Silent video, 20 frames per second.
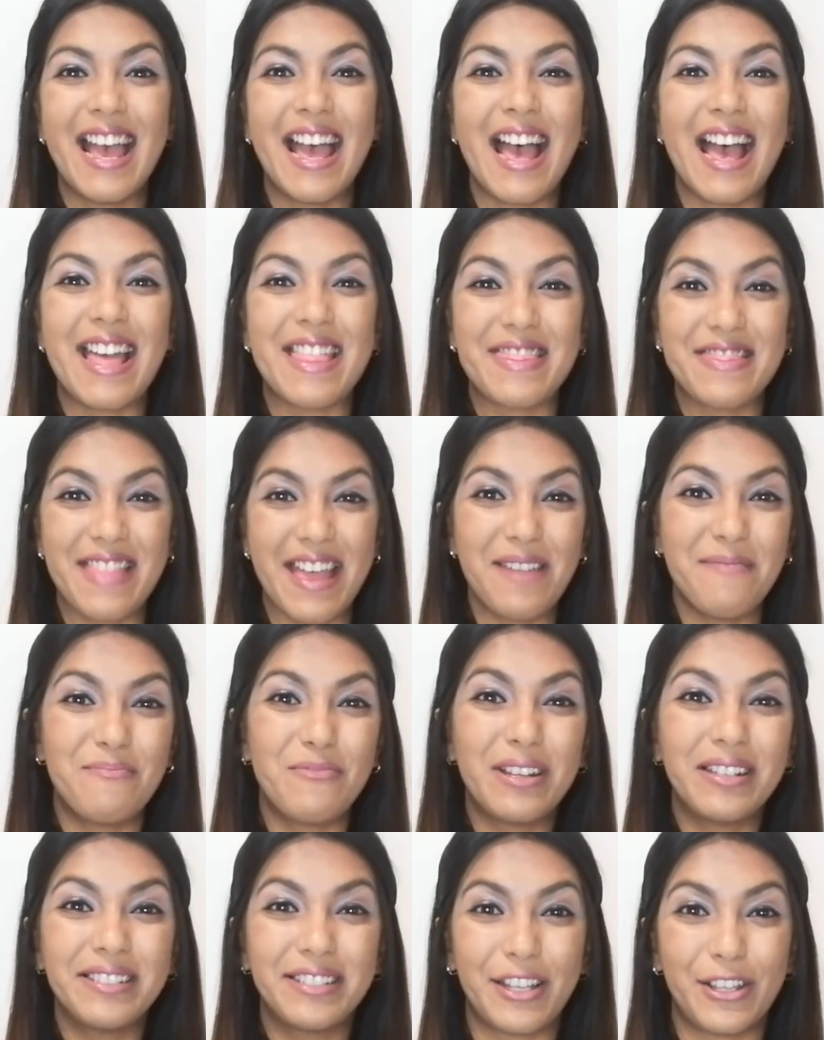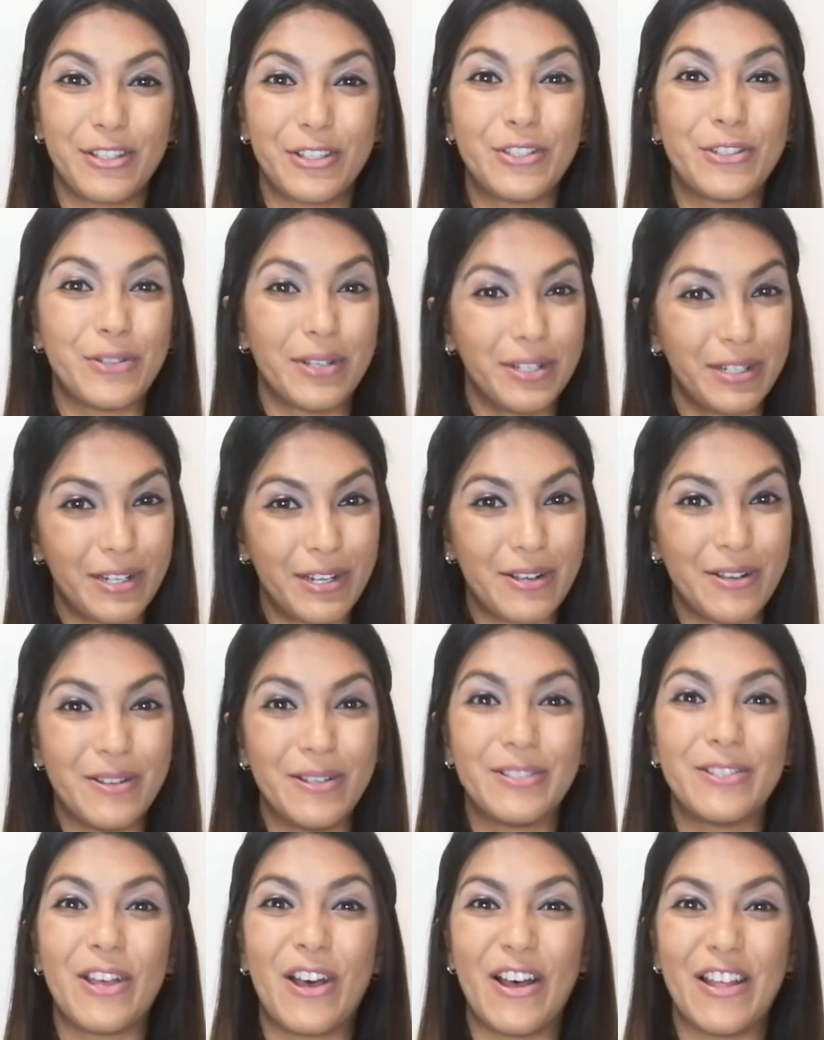And that brings us to a
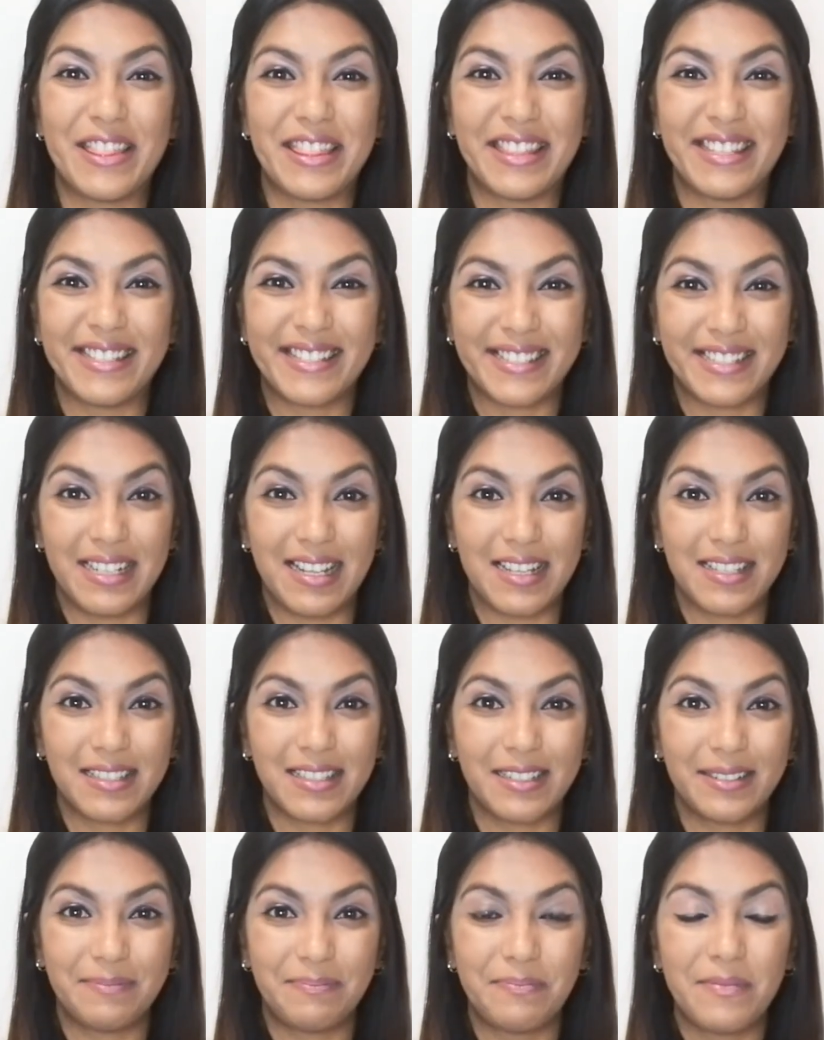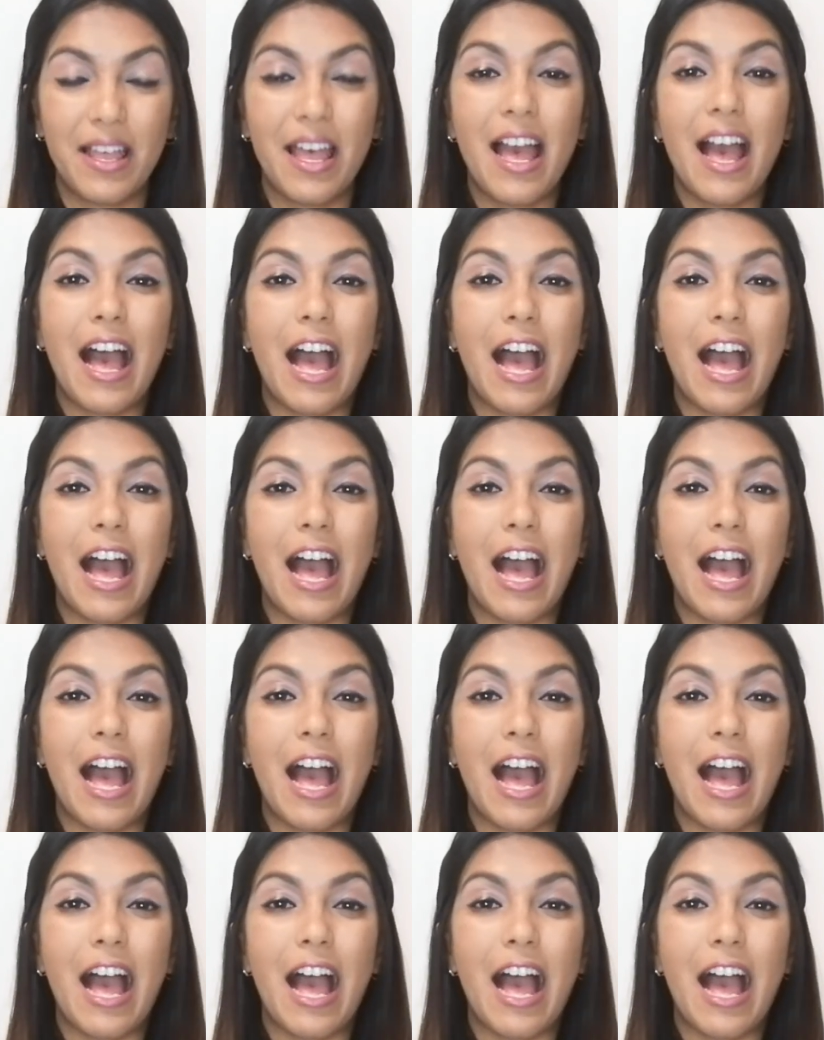close on this lesson.